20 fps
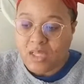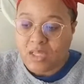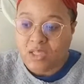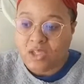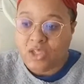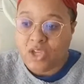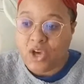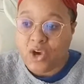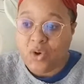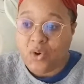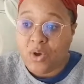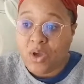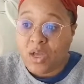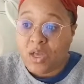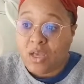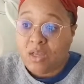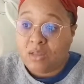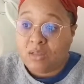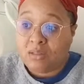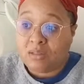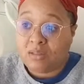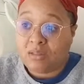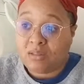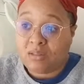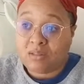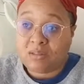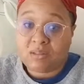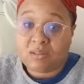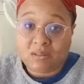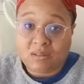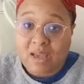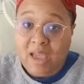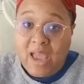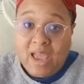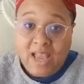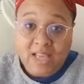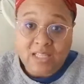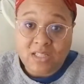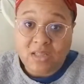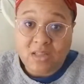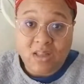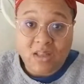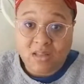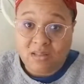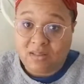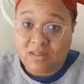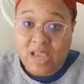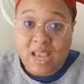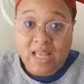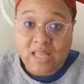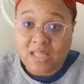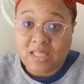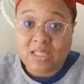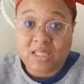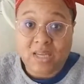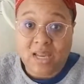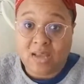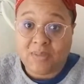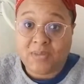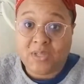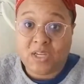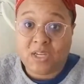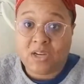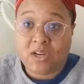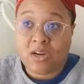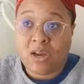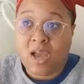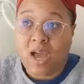So it's A-list names here.